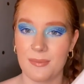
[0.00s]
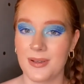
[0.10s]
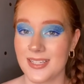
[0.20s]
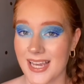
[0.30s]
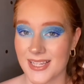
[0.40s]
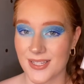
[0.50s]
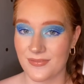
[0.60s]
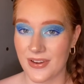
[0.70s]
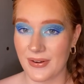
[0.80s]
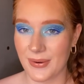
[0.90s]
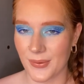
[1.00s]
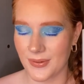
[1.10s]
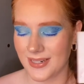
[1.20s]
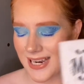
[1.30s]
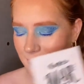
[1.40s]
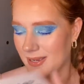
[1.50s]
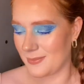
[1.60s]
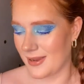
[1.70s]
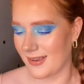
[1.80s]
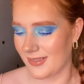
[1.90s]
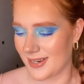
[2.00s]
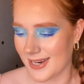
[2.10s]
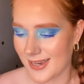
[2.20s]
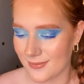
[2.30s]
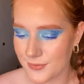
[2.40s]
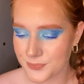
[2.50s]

But yes, a very old 9-pan palette that I have.